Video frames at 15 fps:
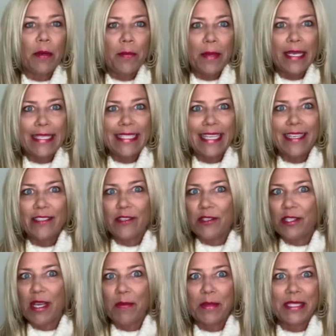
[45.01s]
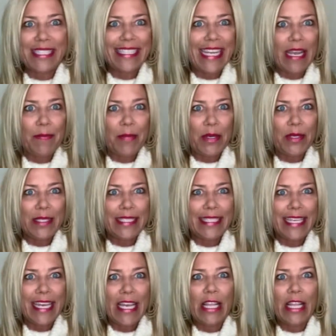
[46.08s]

pieces or summer staples